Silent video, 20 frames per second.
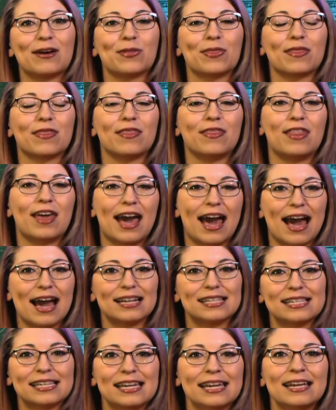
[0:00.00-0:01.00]
out
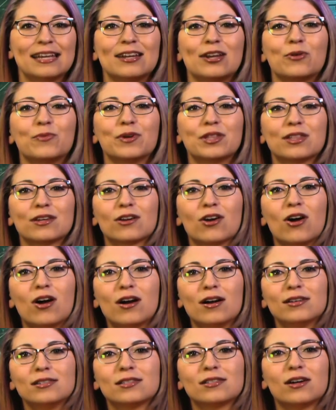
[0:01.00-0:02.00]
that. Now, with the
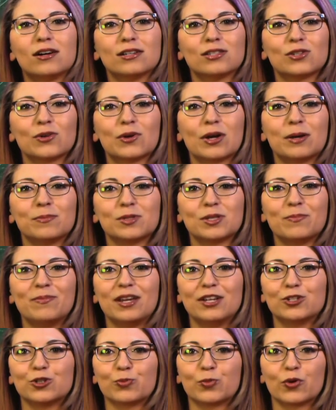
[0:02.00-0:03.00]
cons also comes a
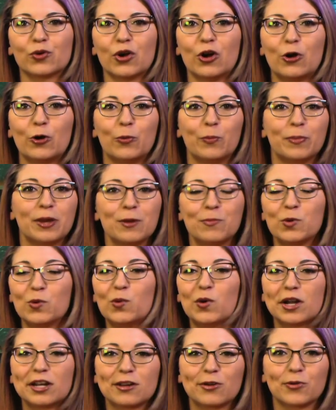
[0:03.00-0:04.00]
major pro. People
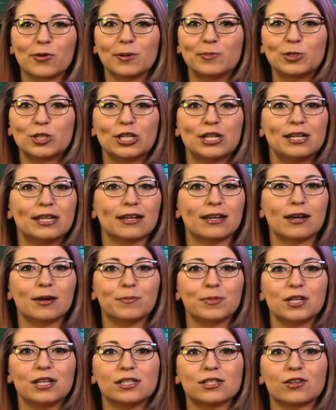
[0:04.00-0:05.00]
want encryption, and
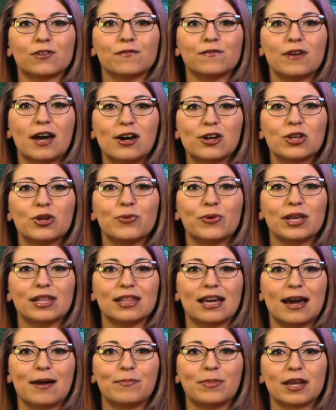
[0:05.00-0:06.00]
companies are
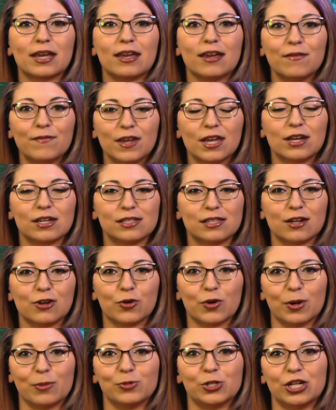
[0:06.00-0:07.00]
valuing that by giving us
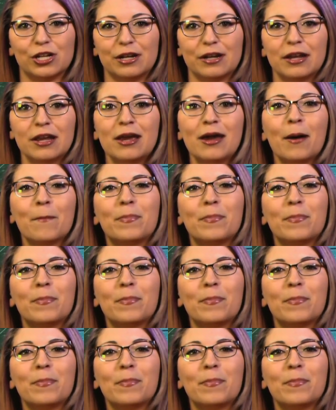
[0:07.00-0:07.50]
encryption.